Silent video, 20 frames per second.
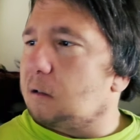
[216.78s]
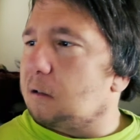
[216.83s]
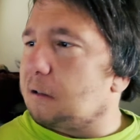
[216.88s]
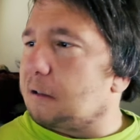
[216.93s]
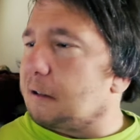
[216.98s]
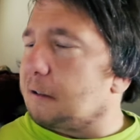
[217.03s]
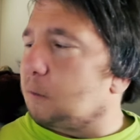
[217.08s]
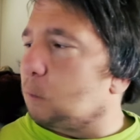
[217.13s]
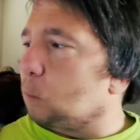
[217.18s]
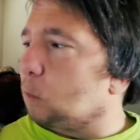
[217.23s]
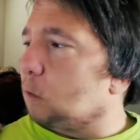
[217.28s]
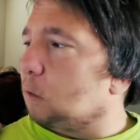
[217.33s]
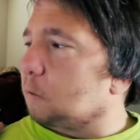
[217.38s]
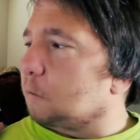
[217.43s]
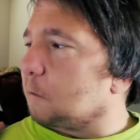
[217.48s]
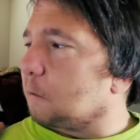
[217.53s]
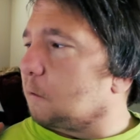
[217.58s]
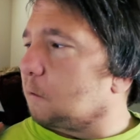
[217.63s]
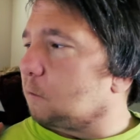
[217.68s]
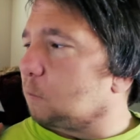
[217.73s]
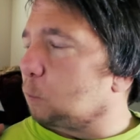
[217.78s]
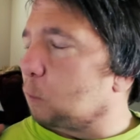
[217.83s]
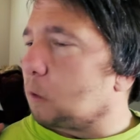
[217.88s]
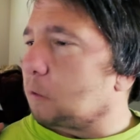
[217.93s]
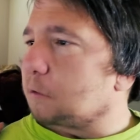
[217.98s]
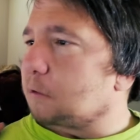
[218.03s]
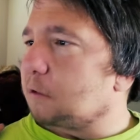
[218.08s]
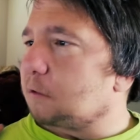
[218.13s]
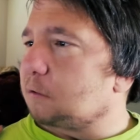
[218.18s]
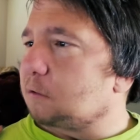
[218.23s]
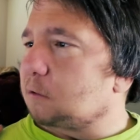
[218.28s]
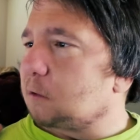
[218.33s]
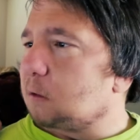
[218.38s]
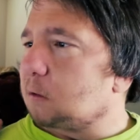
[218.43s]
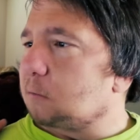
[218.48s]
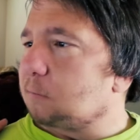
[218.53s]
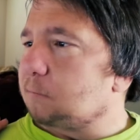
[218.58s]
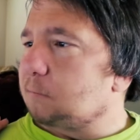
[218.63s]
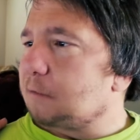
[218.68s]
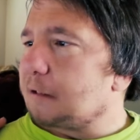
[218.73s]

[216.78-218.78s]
get to work on watching some